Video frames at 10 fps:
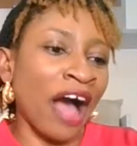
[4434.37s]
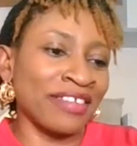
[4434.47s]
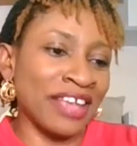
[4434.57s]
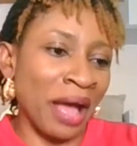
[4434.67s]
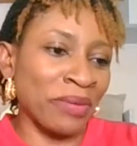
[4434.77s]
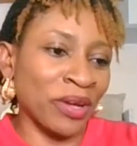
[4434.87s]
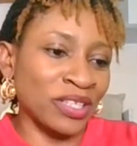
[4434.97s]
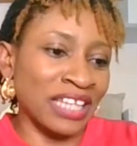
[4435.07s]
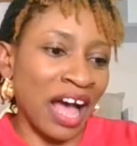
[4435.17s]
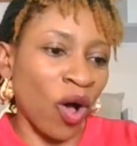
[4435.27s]
here
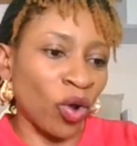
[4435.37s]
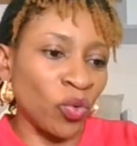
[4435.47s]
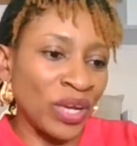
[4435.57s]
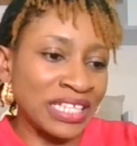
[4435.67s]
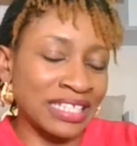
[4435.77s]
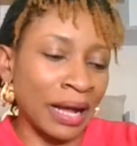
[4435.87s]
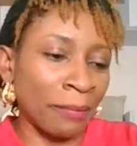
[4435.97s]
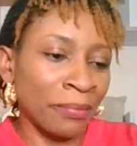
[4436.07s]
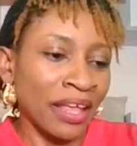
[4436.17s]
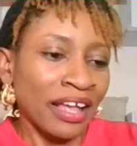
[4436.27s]
because they are always
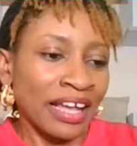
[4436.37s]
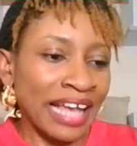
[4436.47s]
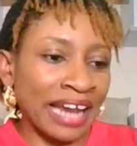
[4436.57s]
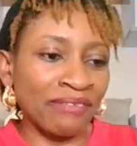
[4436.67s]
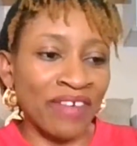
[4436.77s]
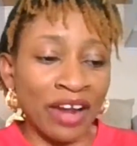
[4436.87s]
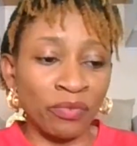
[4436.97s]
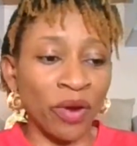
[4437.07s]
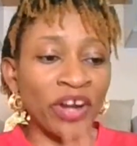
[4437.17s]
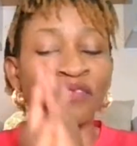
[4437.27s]
getting
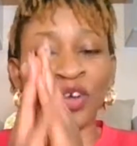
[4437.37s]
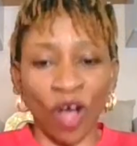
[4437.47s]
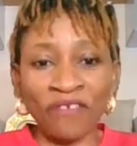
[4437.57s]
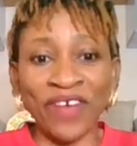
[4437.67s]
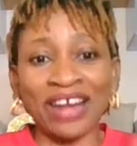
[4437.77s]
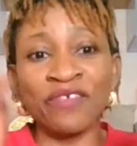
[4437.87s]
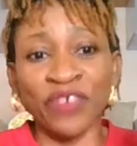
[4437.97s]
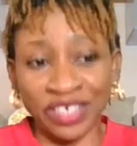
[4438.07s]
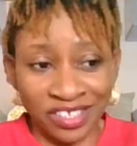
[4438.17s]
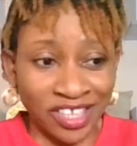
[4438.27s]
value. But if you got value
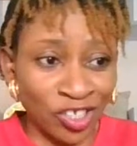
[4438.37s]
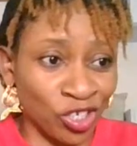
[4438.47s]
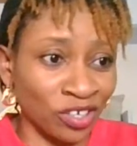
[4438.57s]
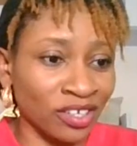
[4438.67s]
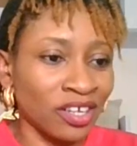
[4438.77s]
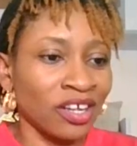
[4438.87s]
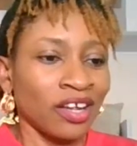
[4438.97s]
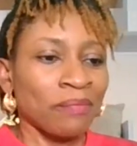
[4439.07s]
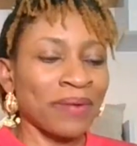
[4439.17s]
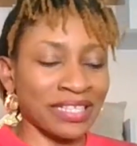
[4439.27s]
for this session,
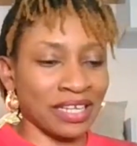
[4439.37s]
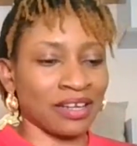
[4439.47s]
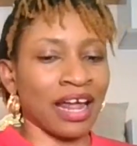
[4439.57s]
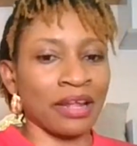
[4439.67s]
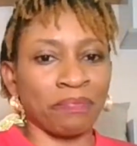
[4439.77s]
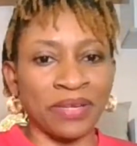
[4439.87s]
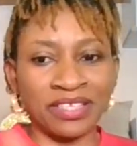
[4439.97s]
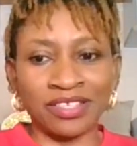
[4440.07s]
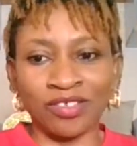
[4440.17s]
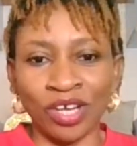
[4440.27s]
particularly,
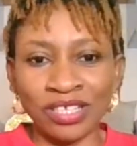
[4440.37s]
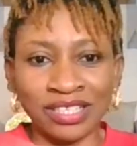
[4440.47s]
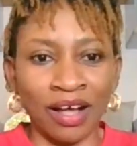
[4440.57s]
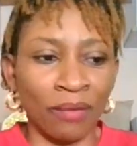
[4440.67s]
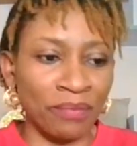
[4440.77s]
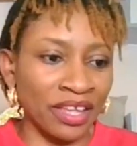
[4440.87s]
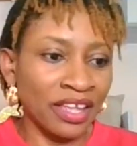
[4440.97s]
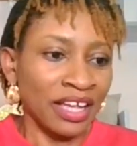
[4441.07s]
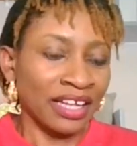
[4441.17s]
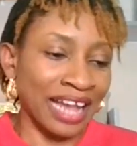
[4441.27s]
please just tell
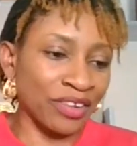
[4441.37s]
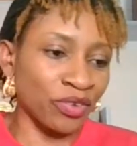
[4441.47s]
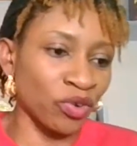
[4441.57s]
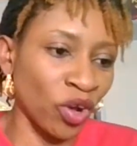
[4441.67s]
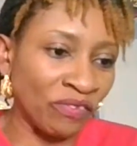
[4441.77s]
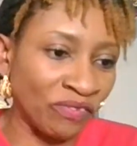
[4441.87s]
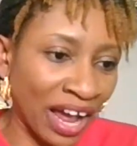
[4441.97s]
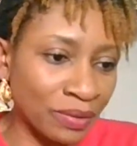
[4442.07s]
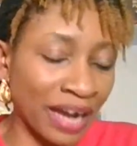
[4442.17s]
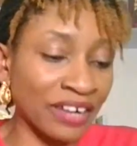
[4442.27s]
me that you got
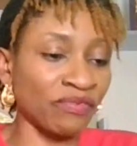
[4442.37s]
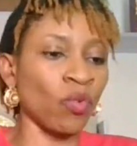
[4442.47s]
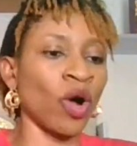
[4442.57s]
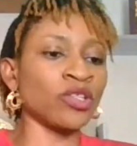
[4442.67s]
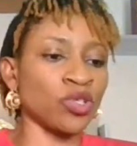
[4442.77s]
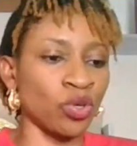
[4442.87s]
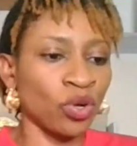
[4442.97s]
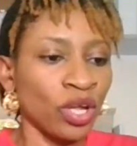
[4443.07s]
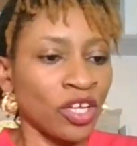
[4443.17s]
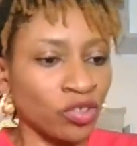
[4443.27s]
value. And if you want to